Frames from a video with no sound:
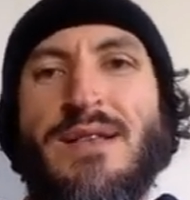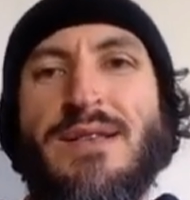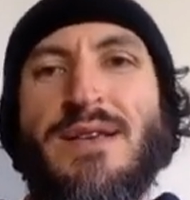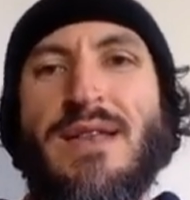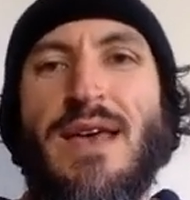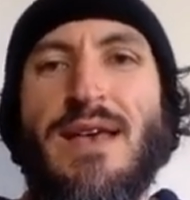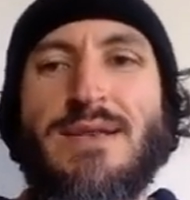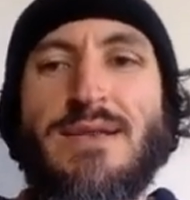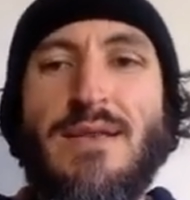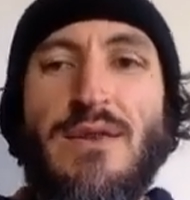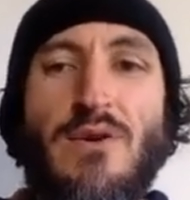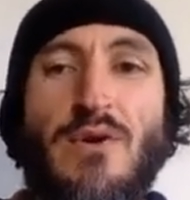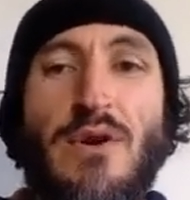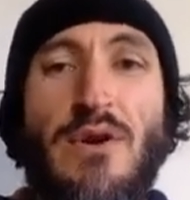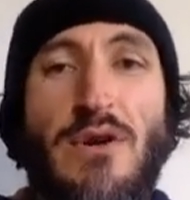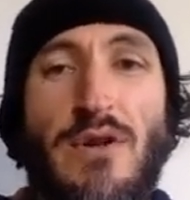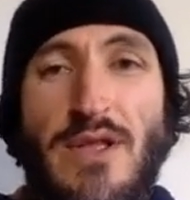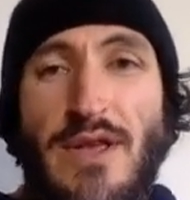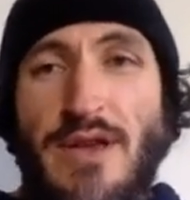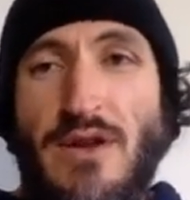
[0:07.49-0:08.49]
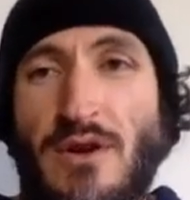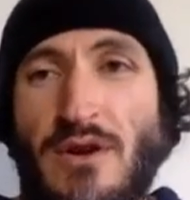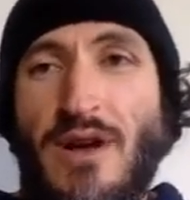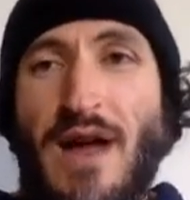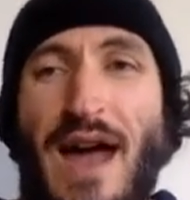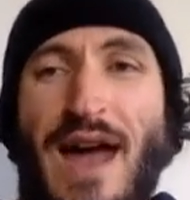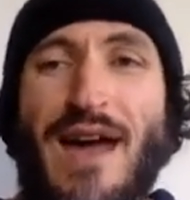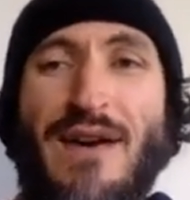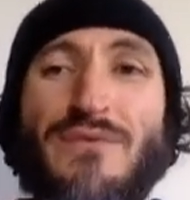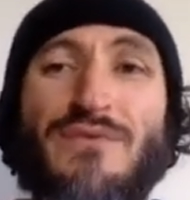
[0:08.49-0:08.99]
Today's a little earlier.
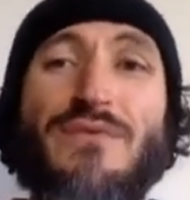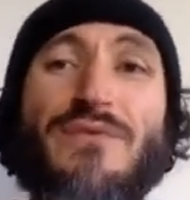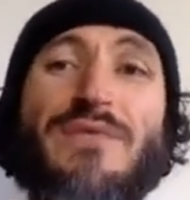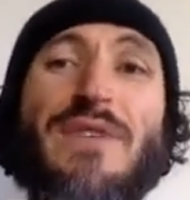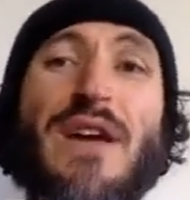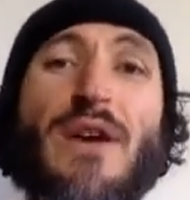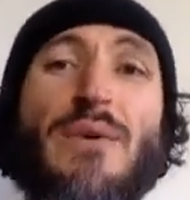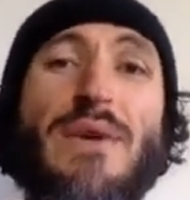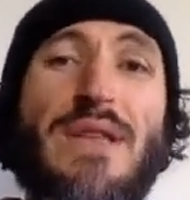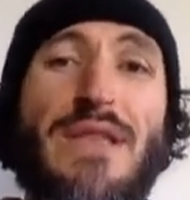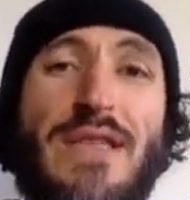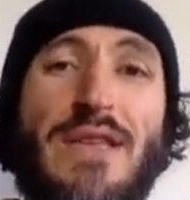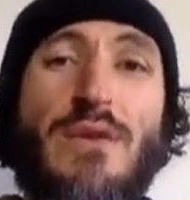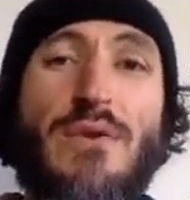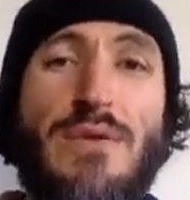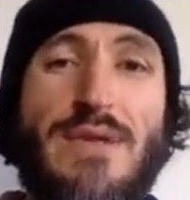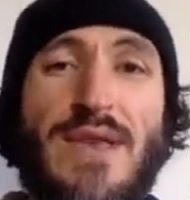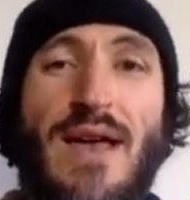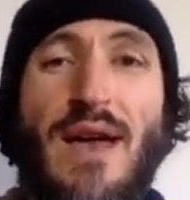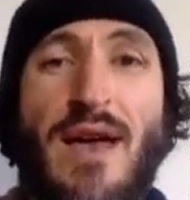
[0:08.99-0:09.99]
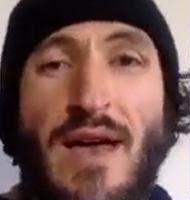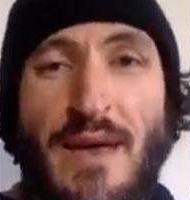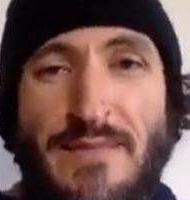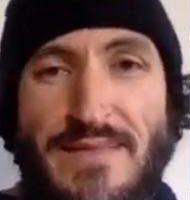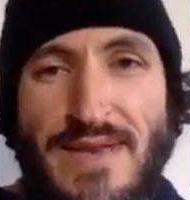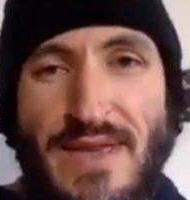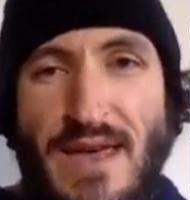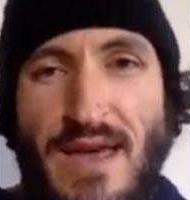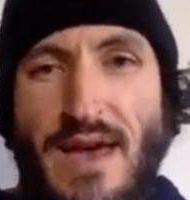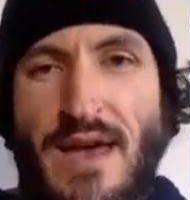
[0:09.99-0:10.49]
I have very little time
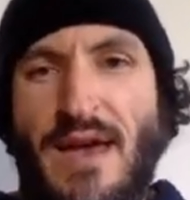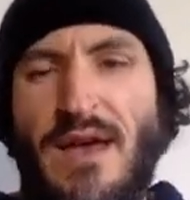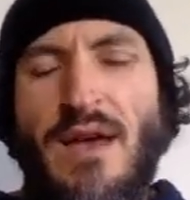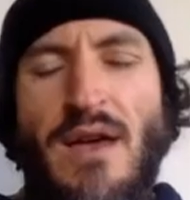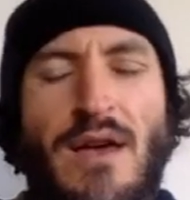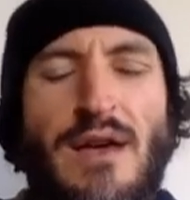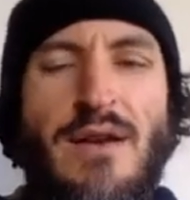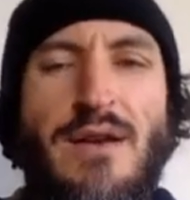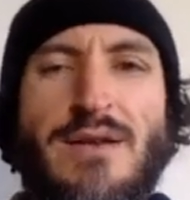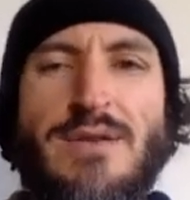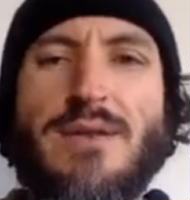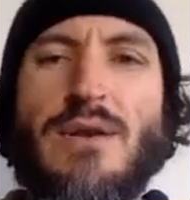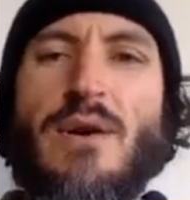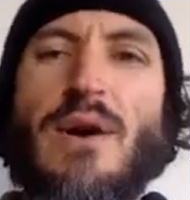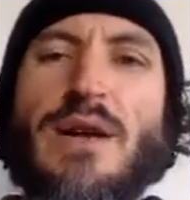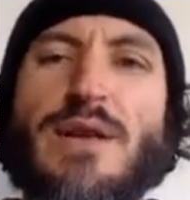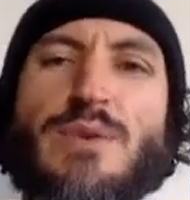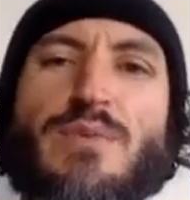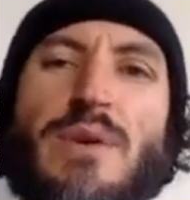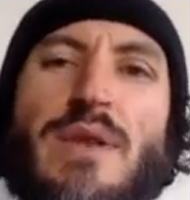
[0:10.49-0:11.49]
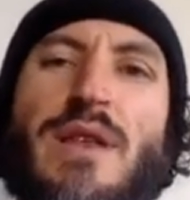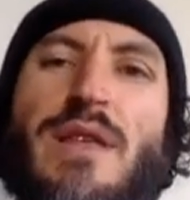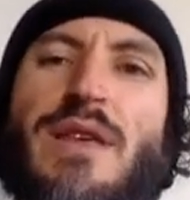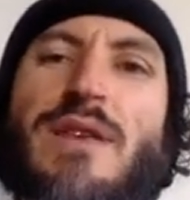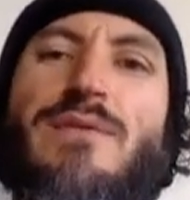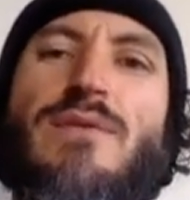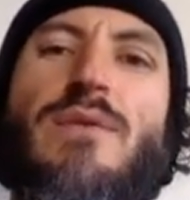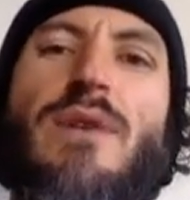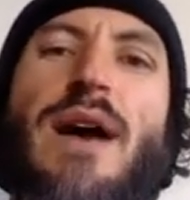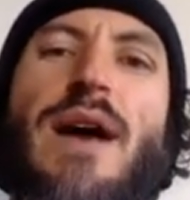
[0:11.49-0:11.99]
today, so I just wanted to
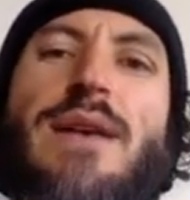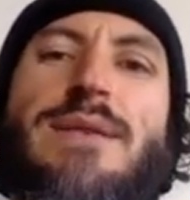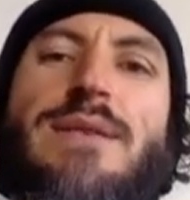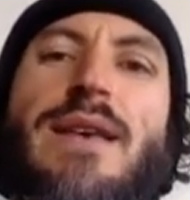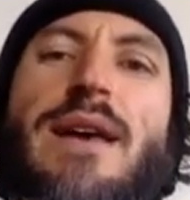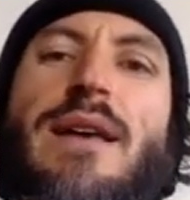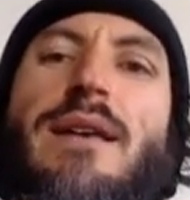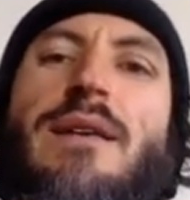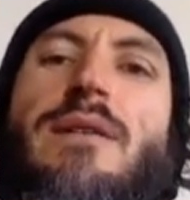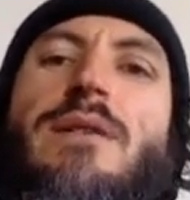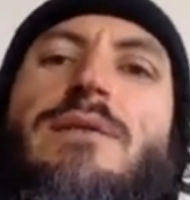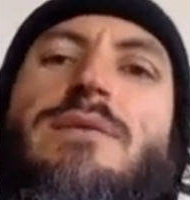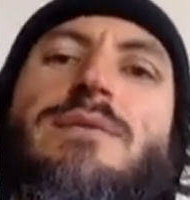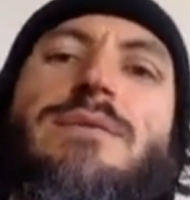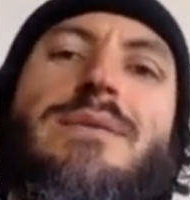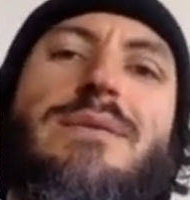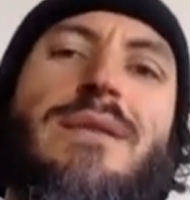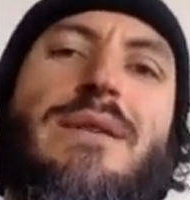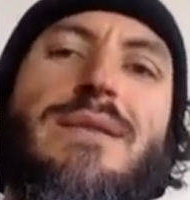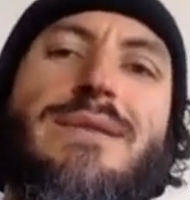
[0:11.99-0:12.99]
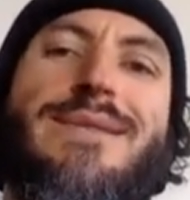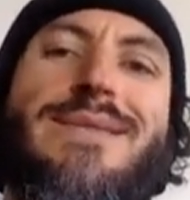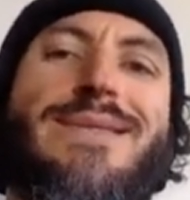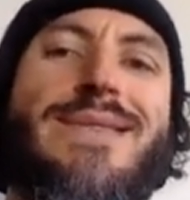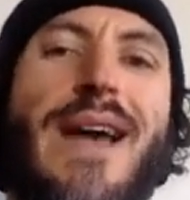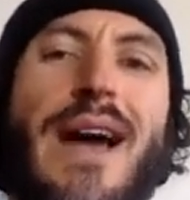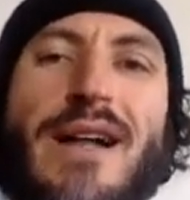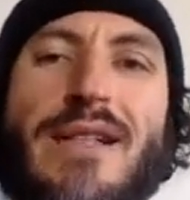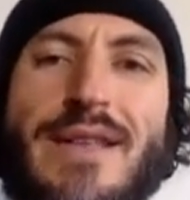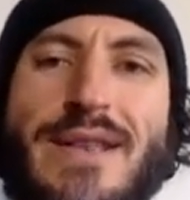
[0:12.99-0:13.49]
give you guys like a
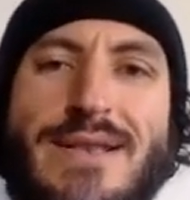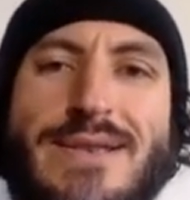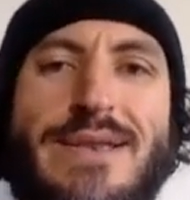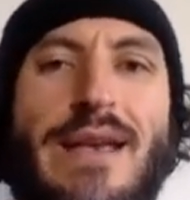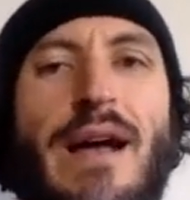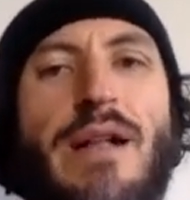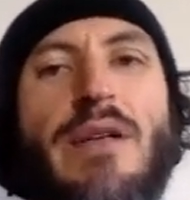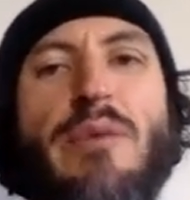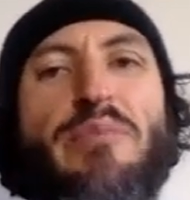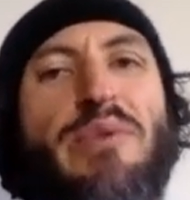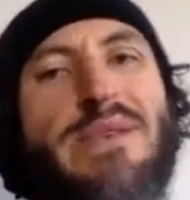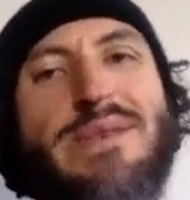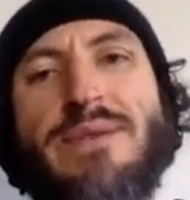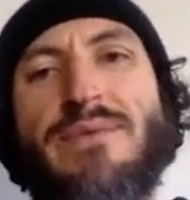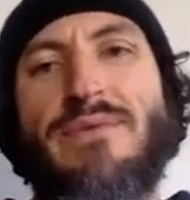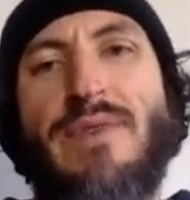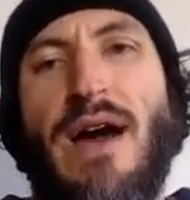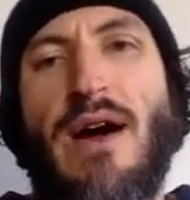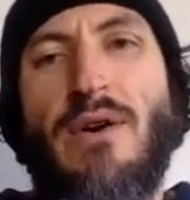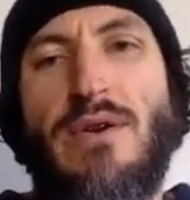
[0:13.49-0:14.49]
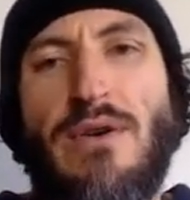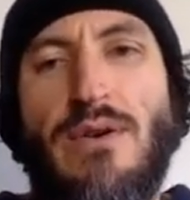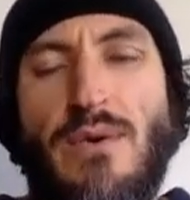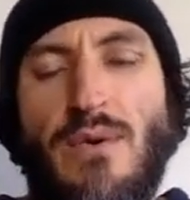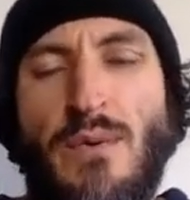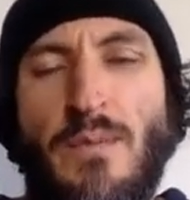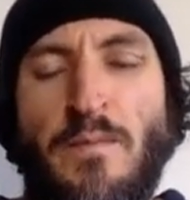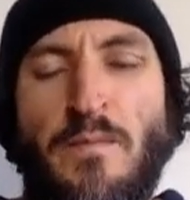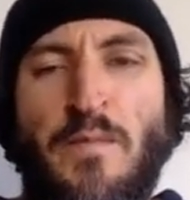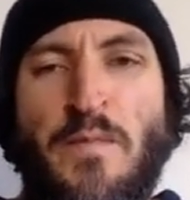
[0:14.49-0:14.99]
solid piece of value,